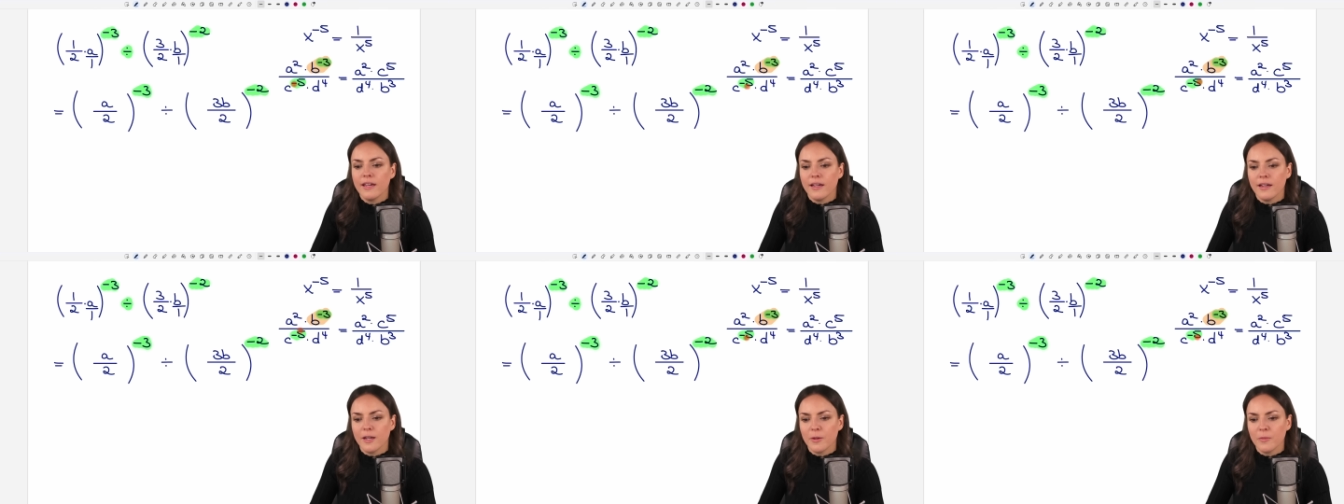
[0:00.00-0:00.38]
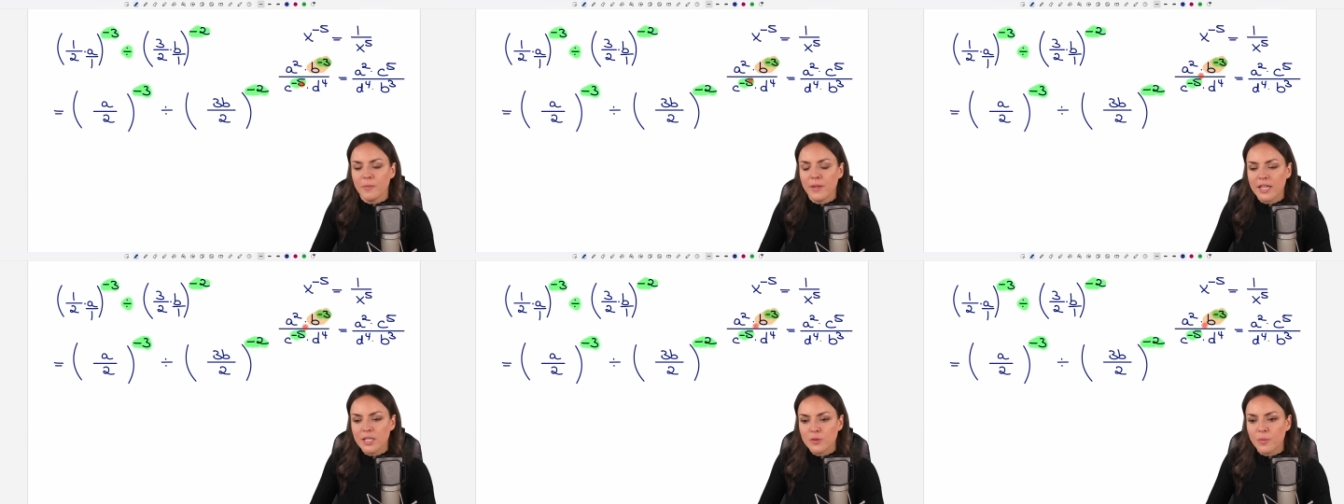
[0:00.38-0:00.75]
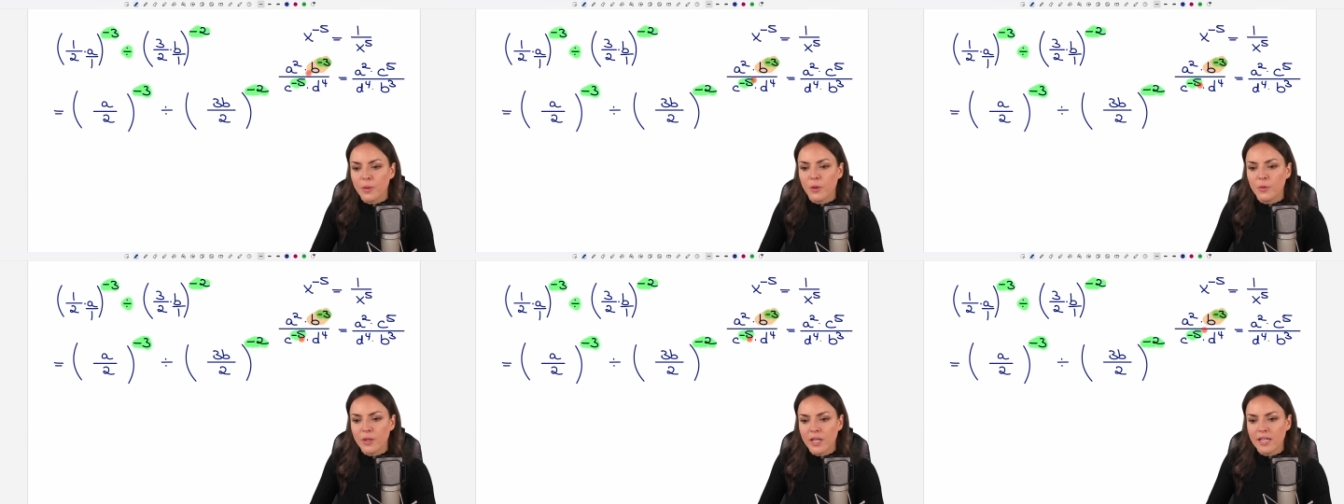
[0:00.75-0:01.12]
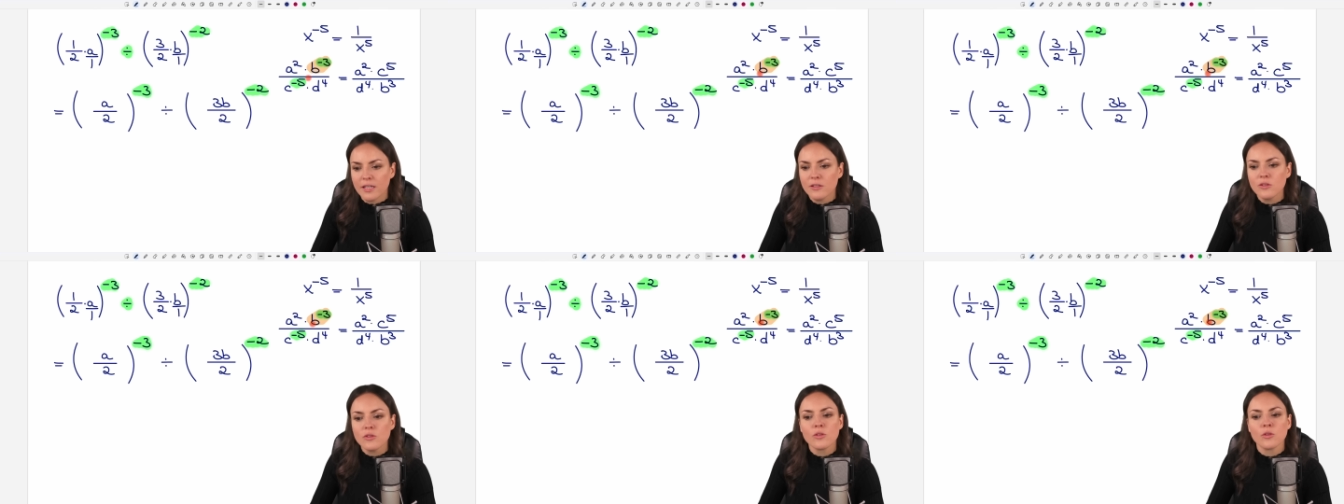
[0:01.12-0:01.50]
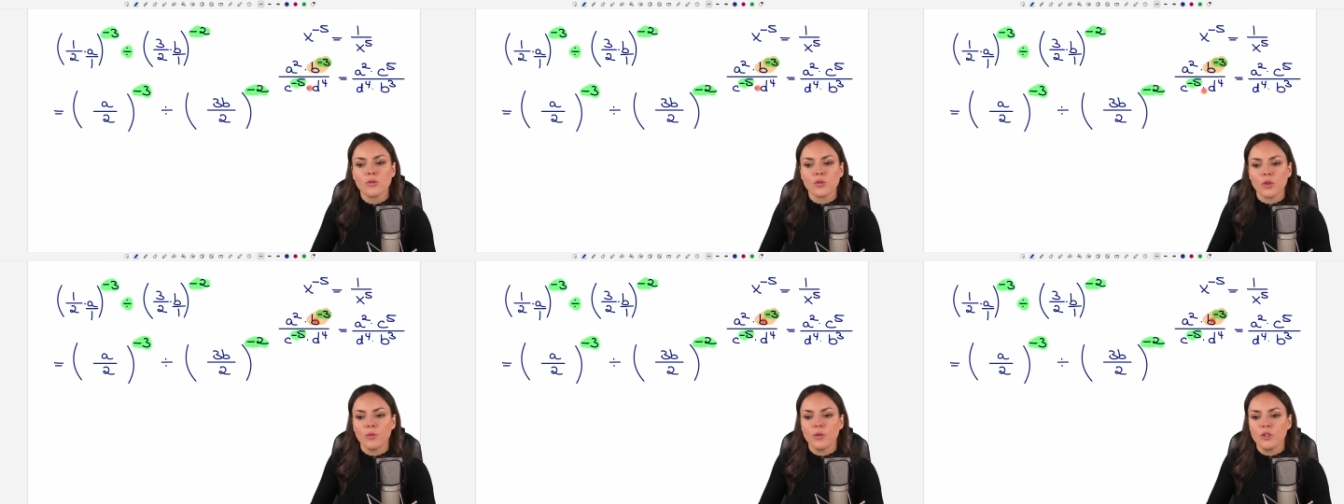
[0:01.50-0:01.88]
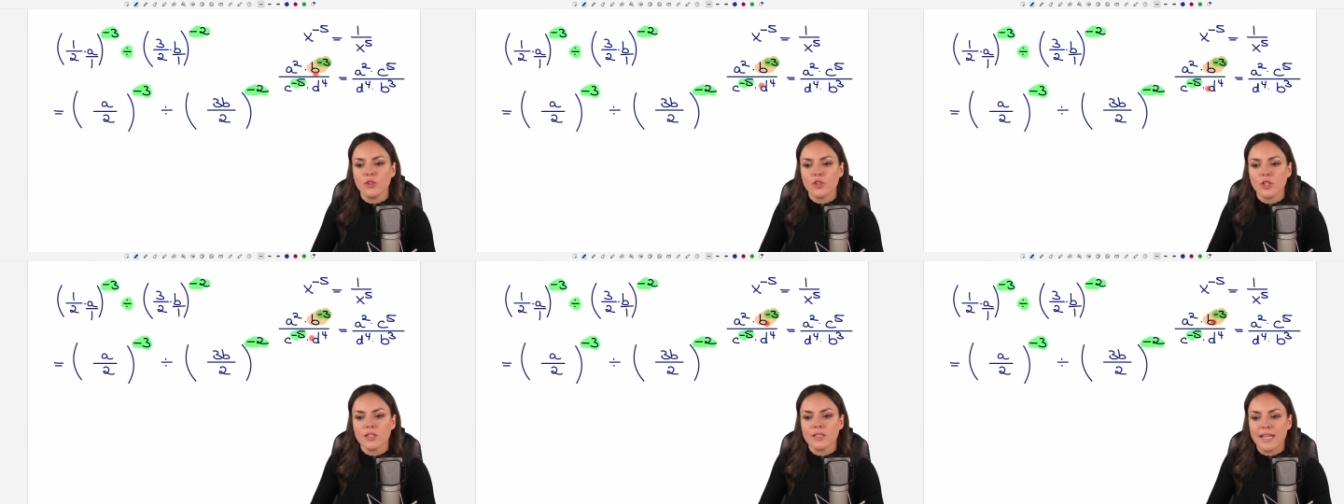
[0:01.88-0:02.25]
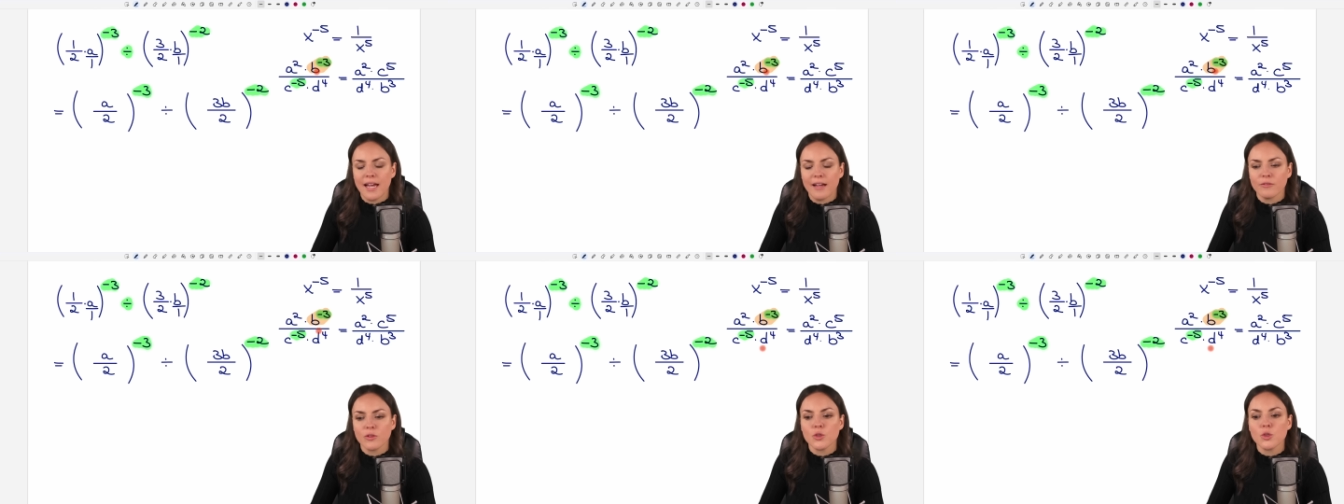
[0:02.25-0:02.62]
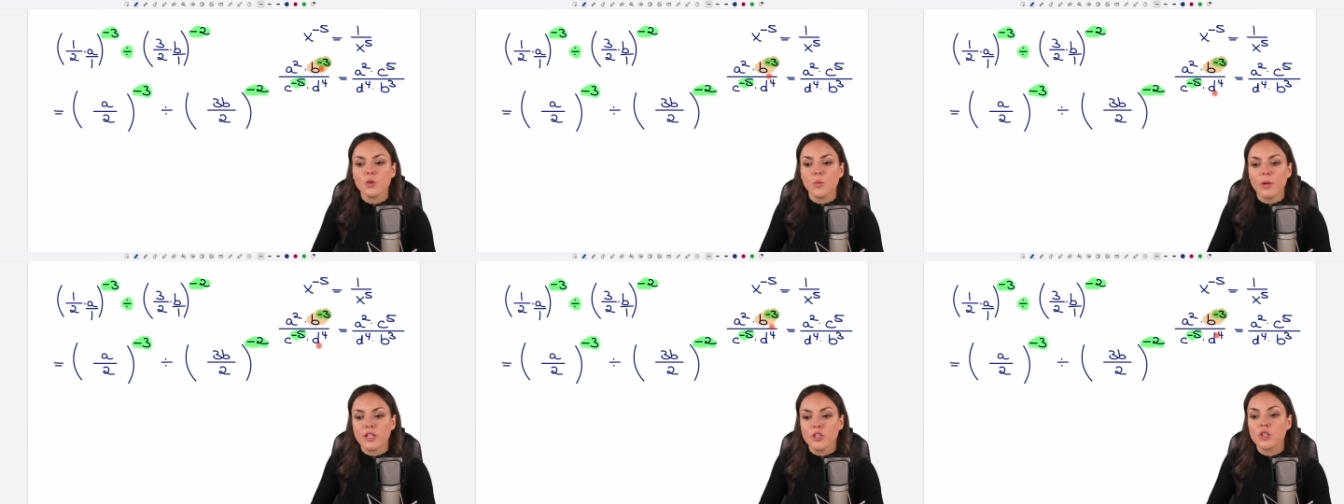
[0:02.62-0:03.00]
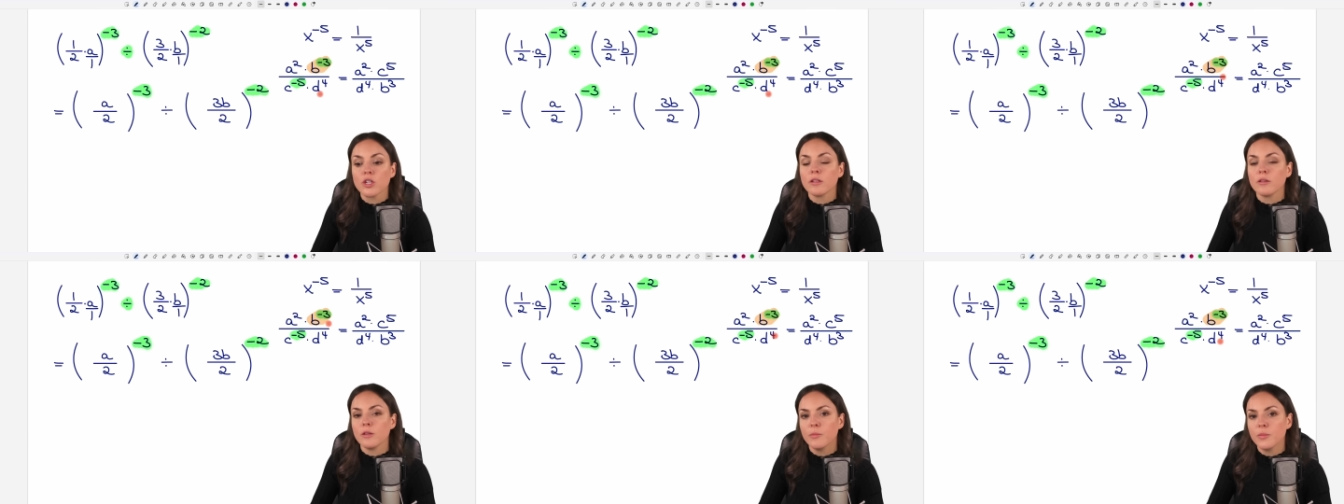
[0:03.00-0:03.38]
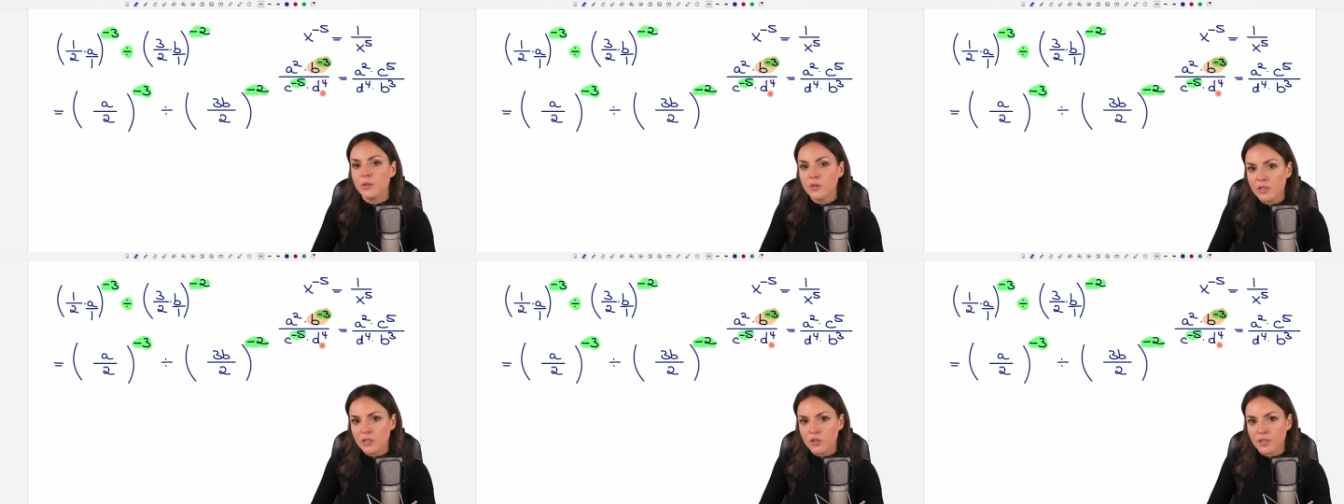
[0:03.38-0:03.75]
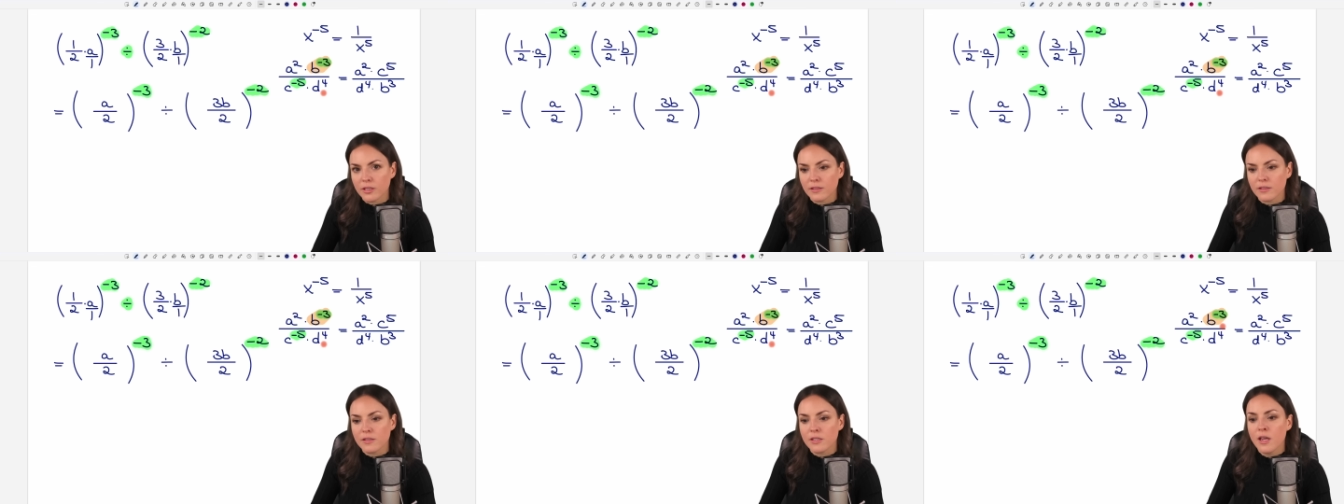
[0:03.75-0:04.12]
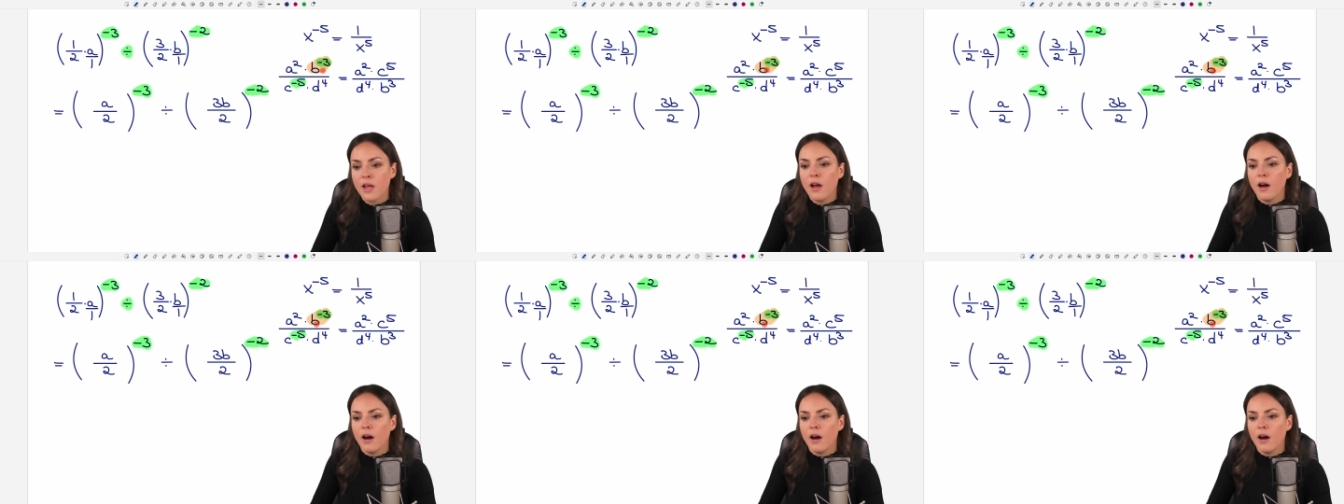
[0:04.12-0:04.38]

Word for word: um, exponents. So you just have to switch the positions